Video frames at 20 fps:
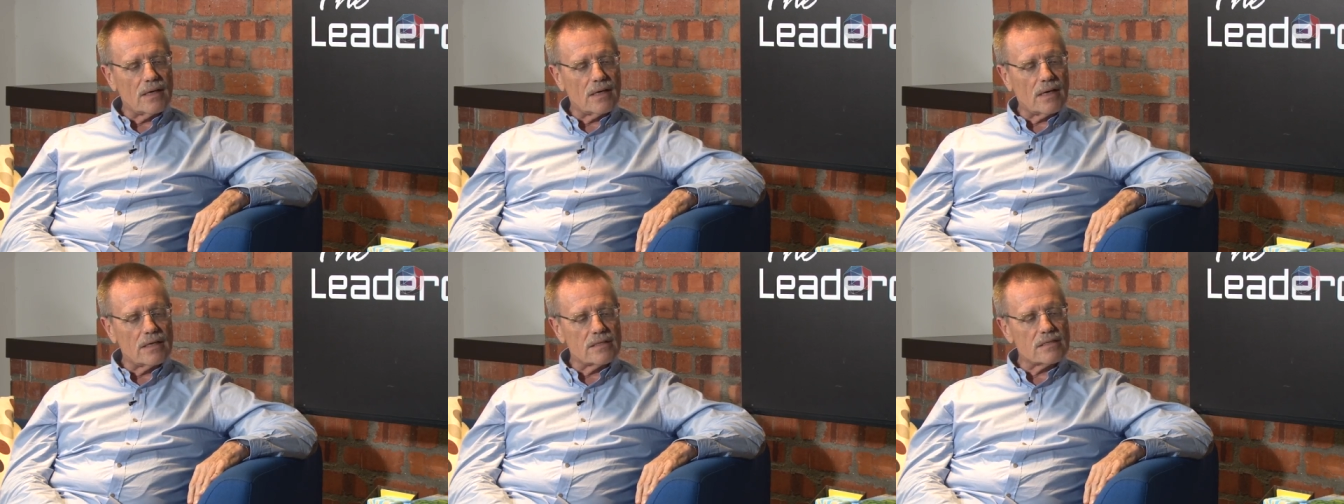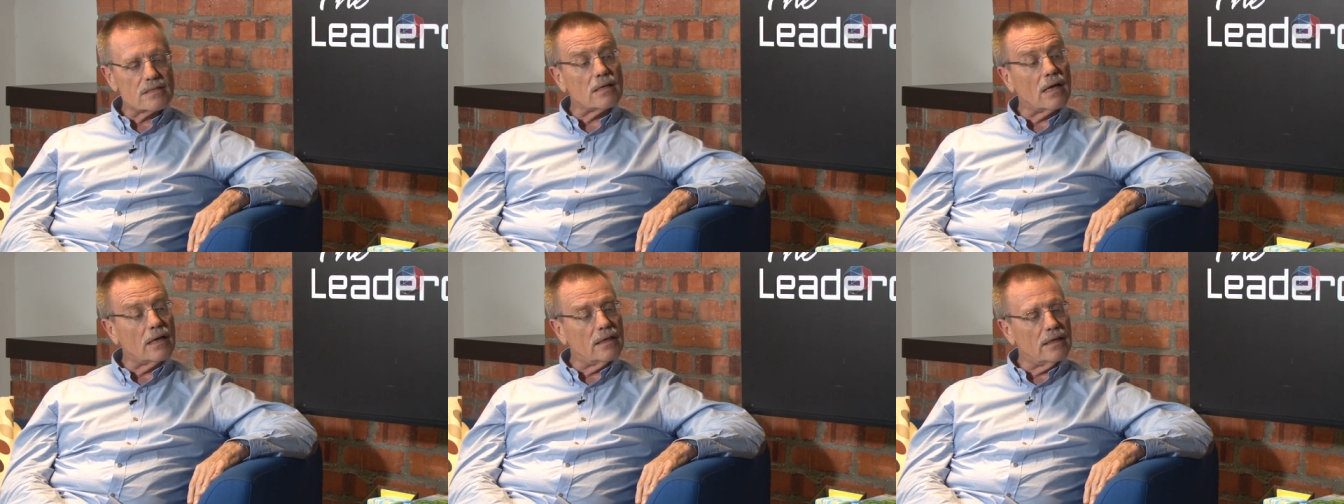I
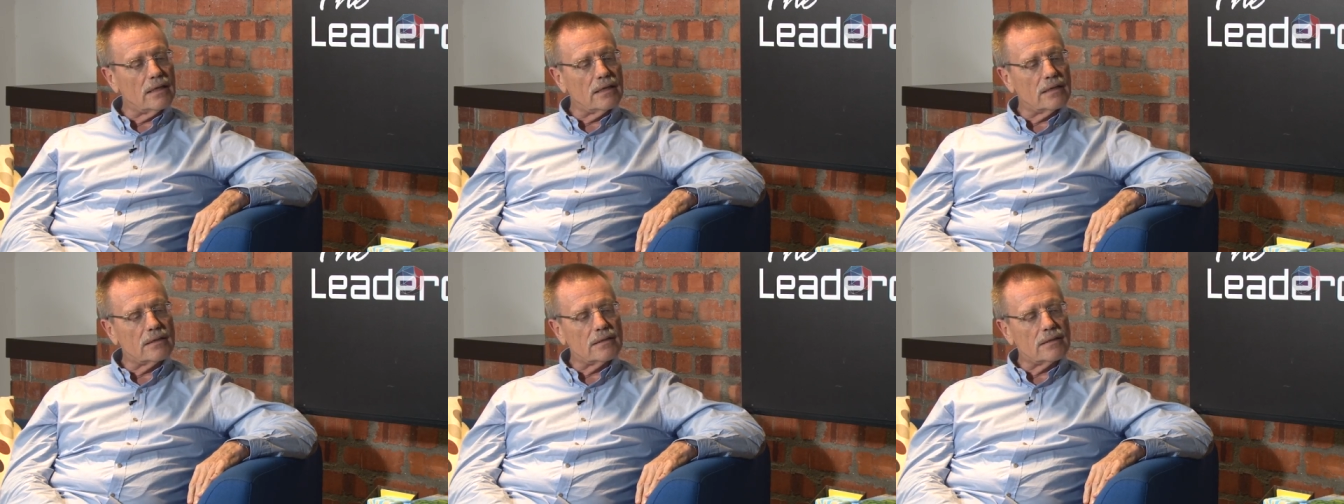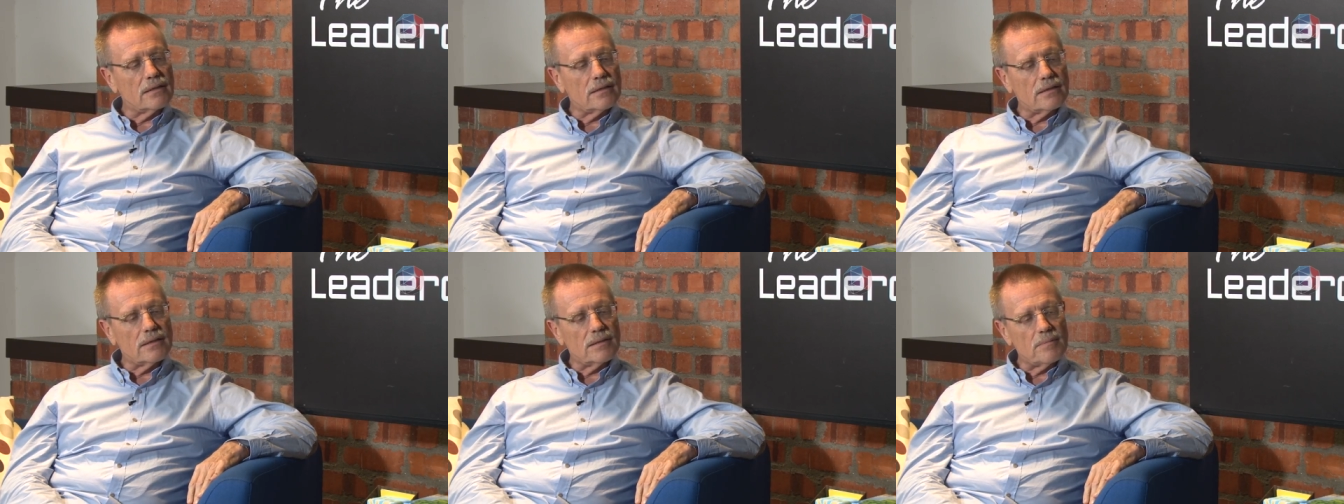studied
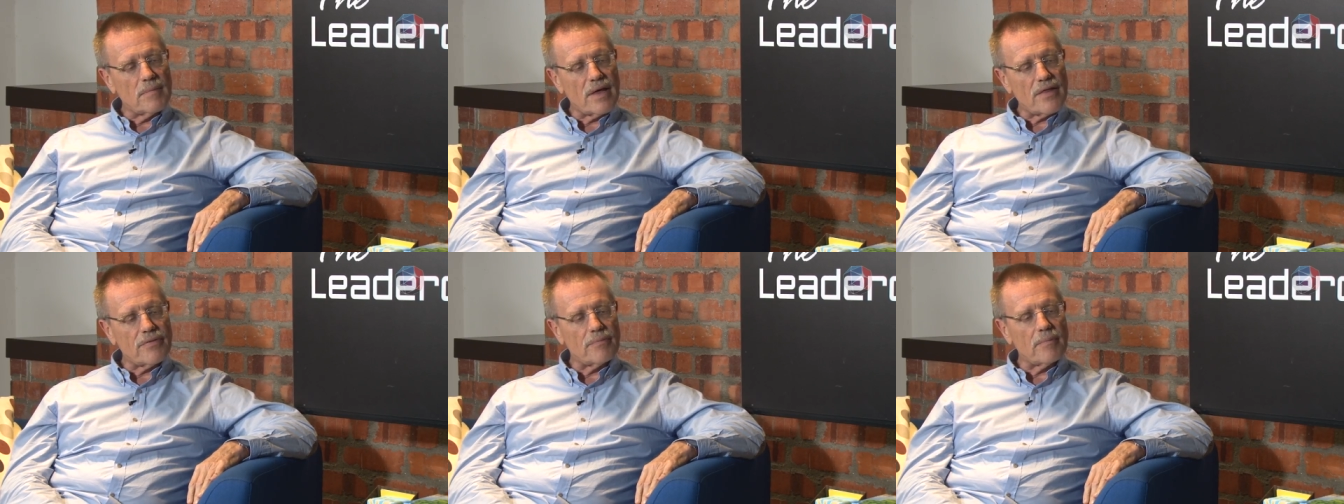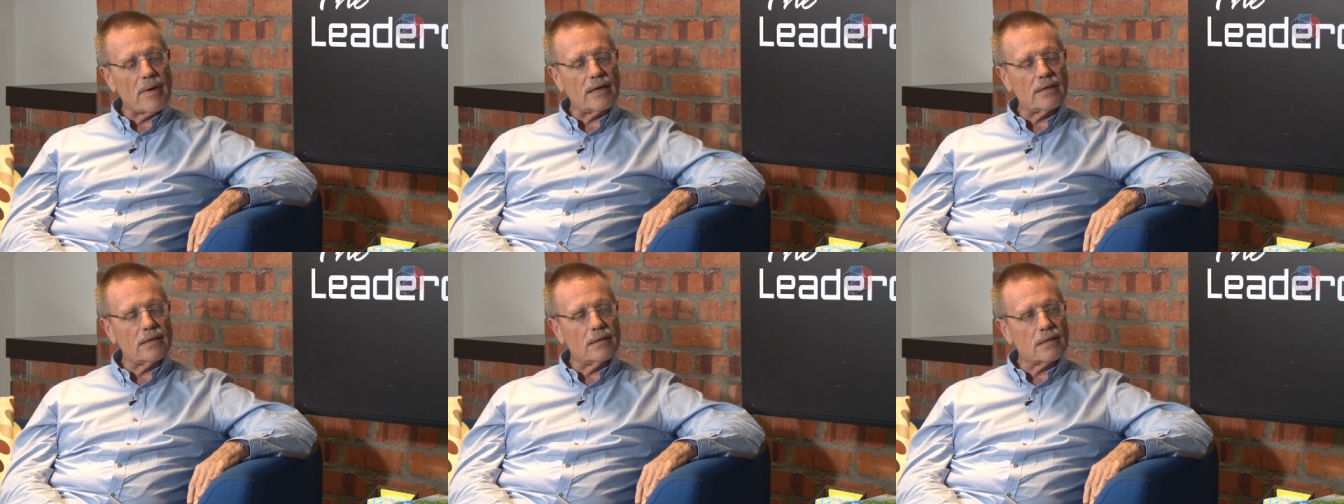
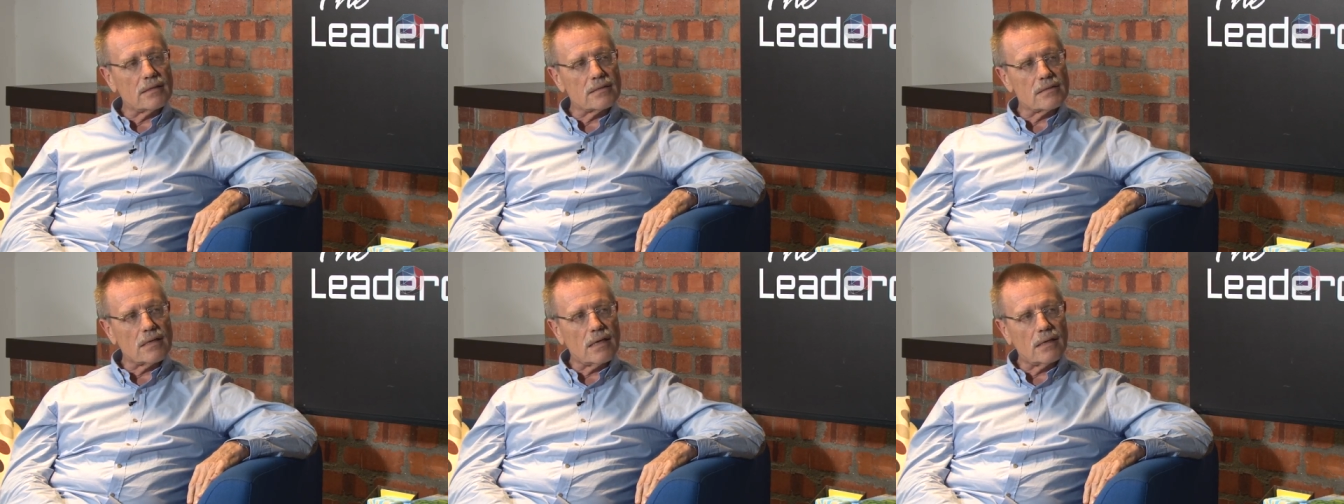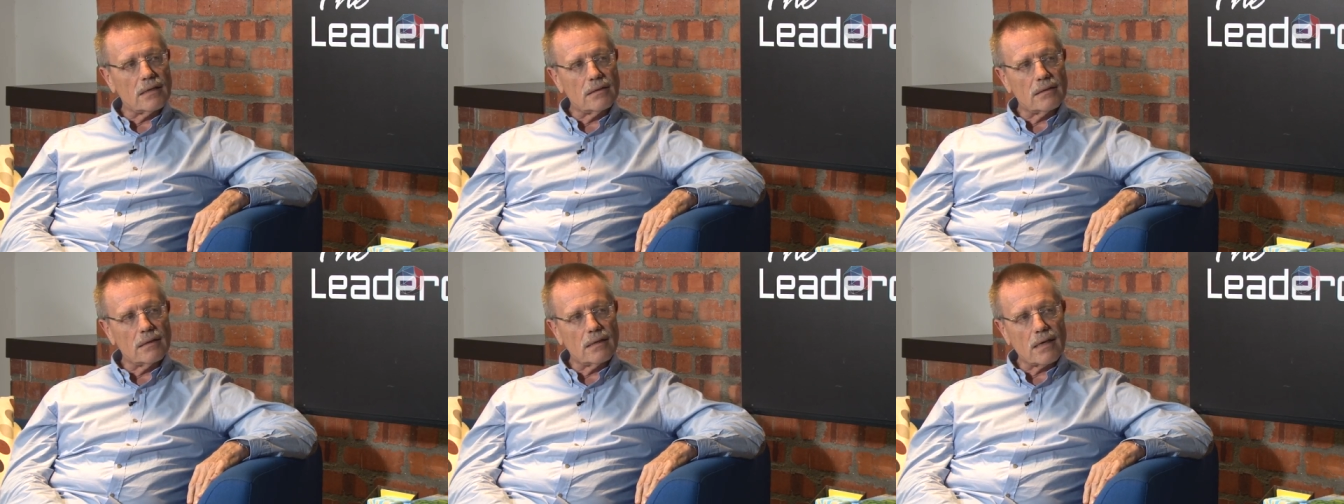mathematics and
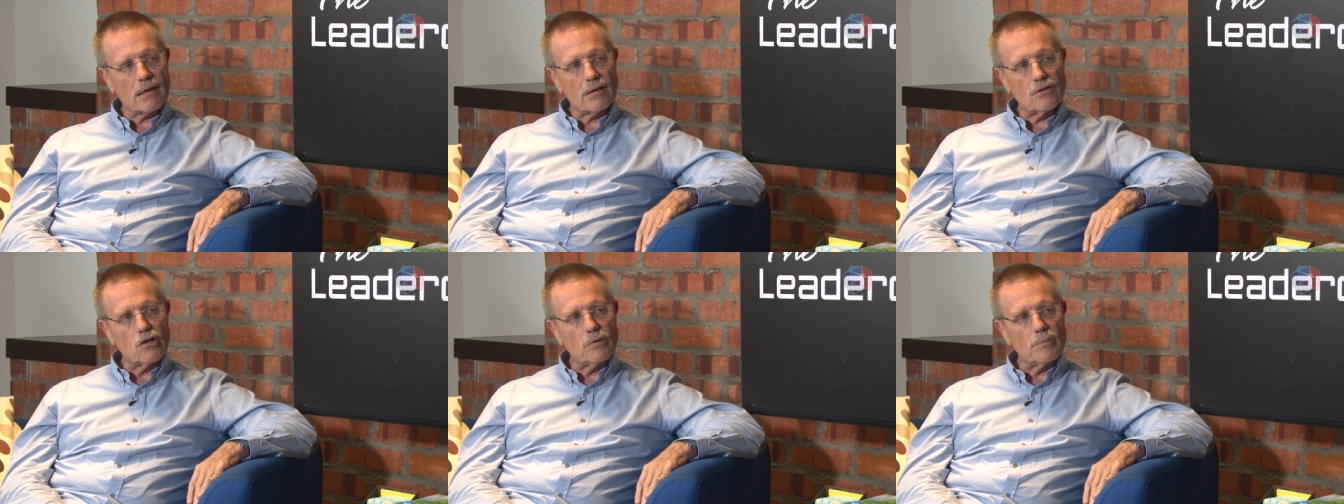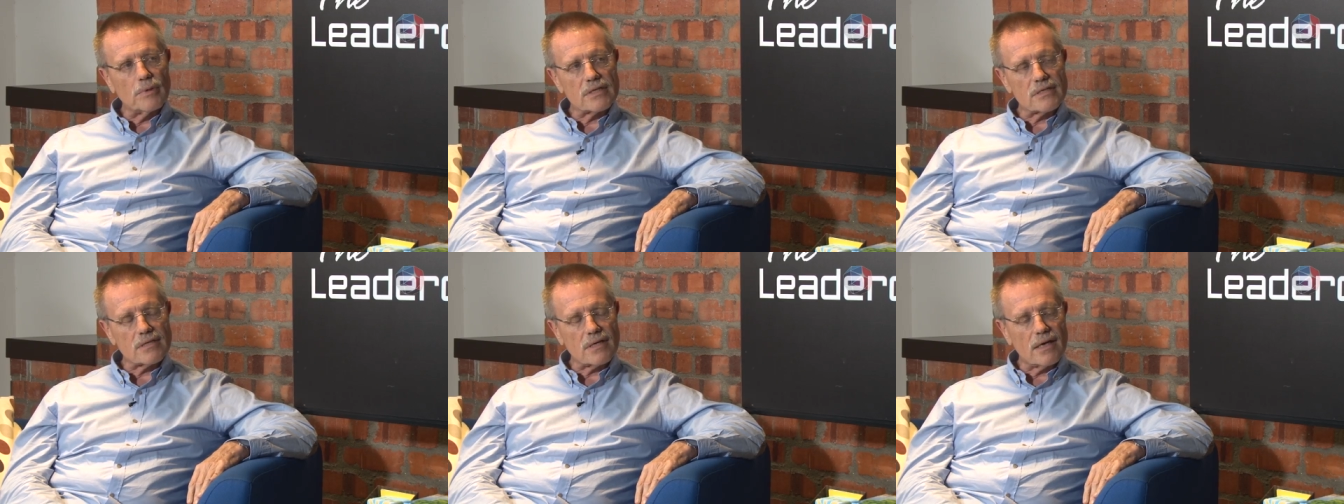
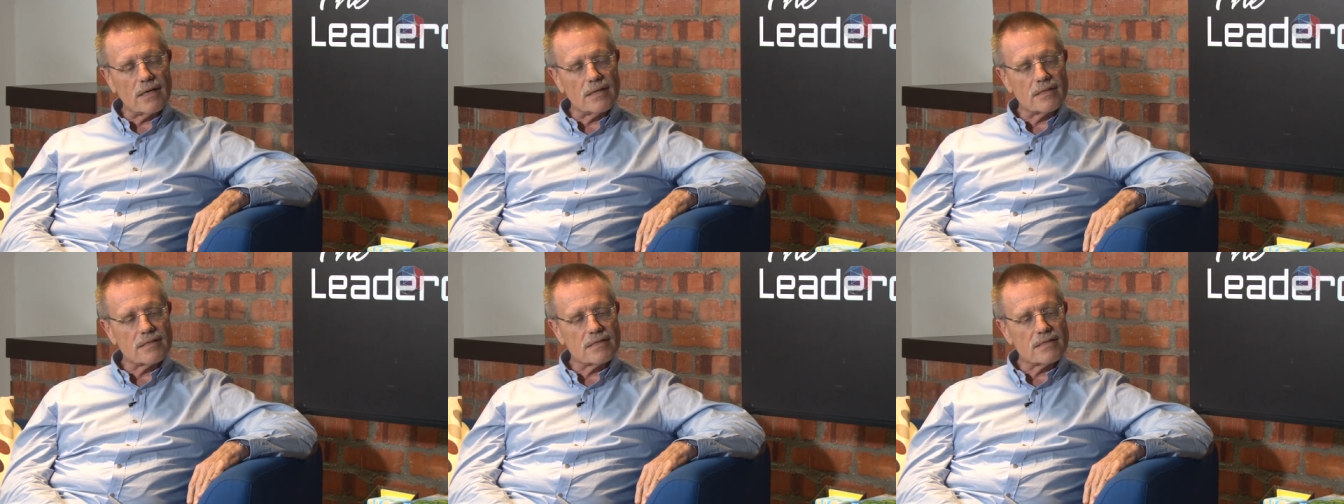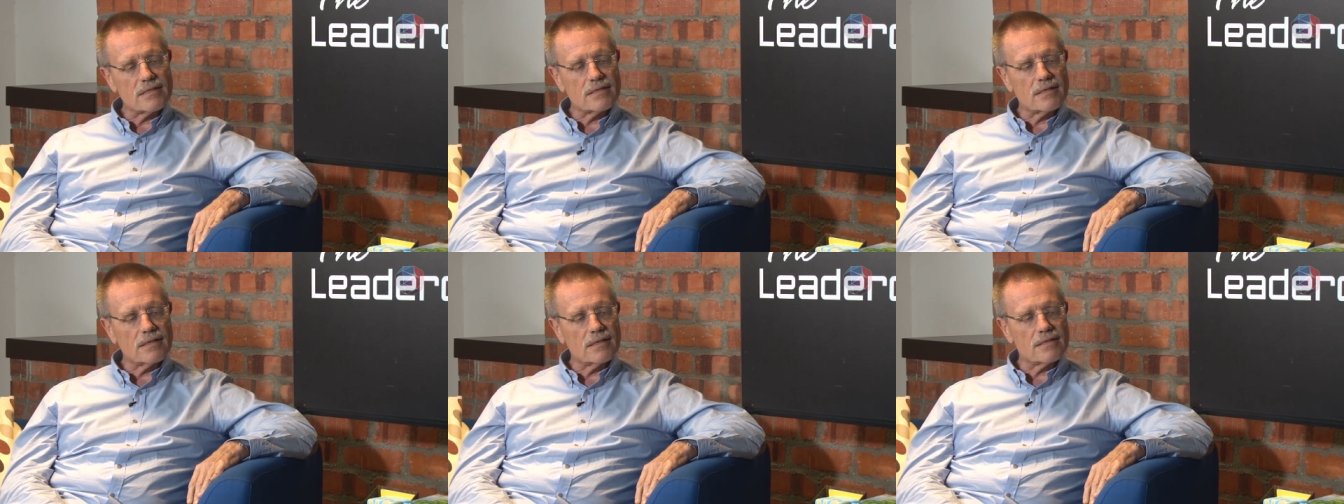economic
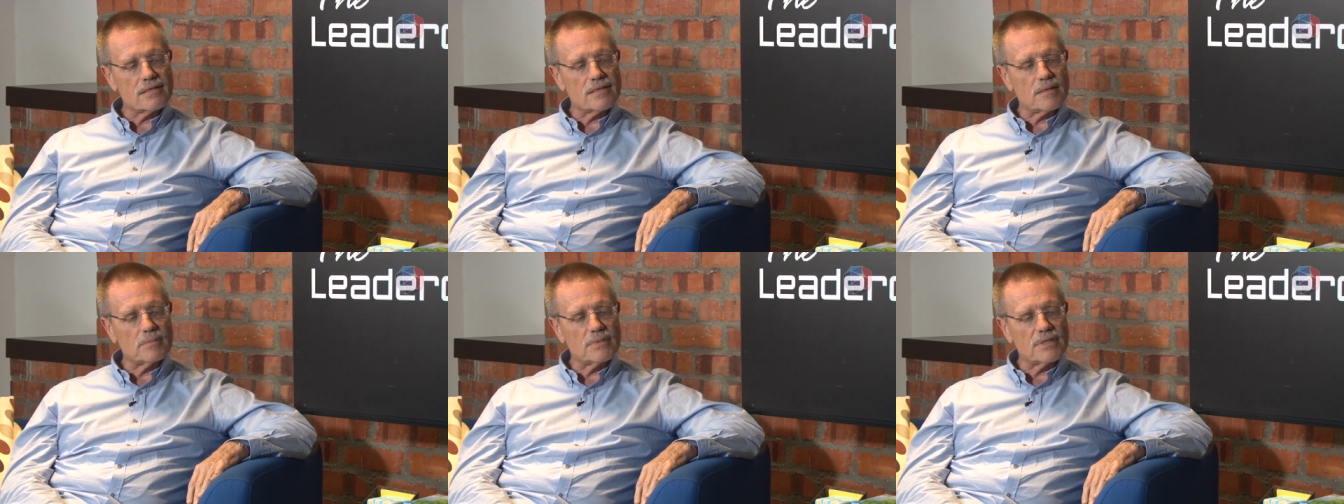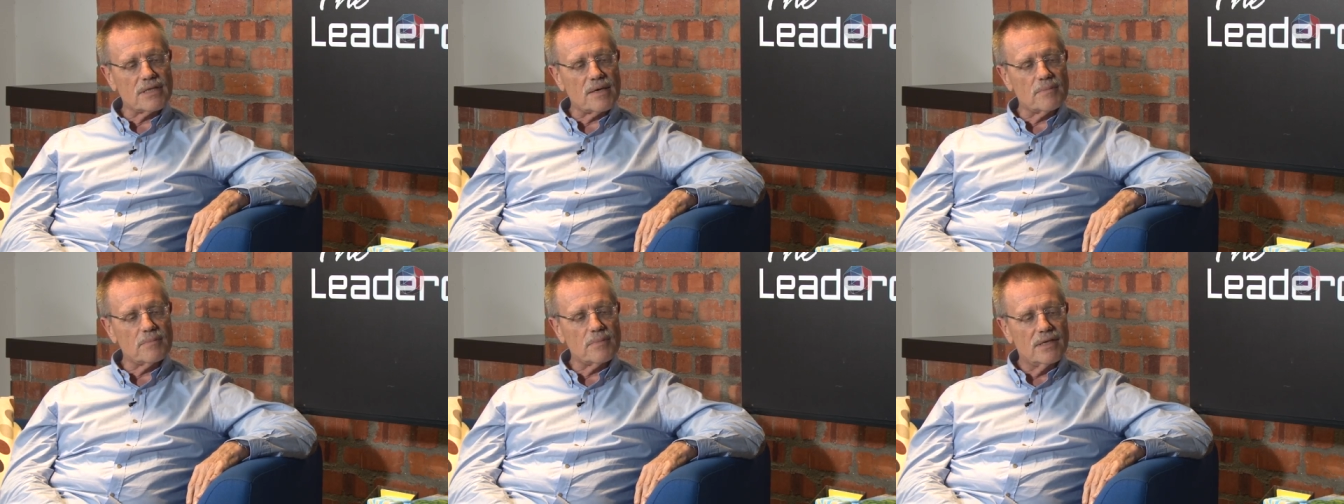science at some
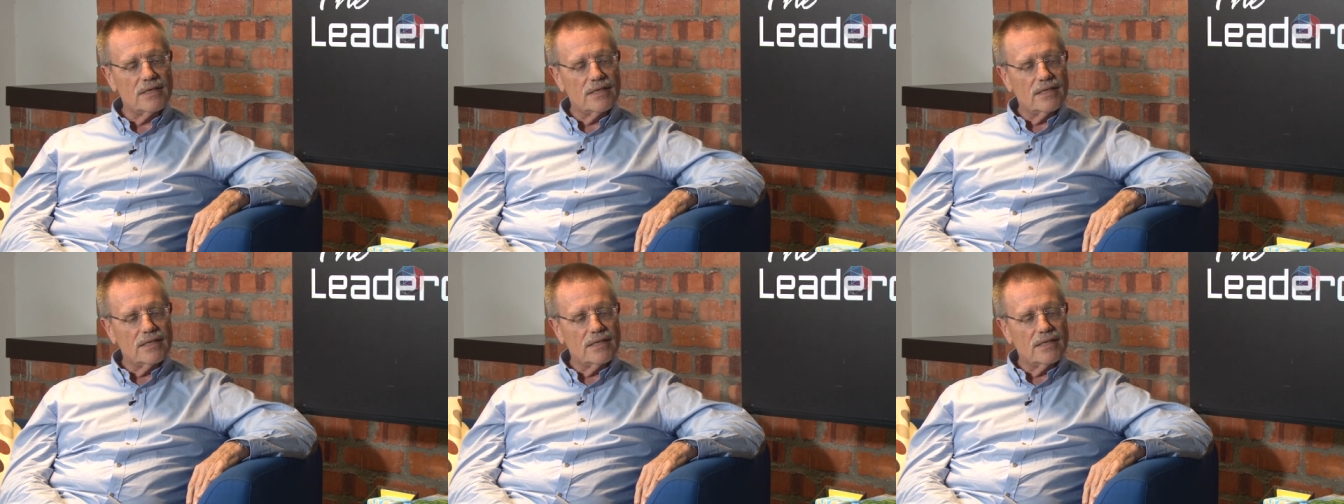time.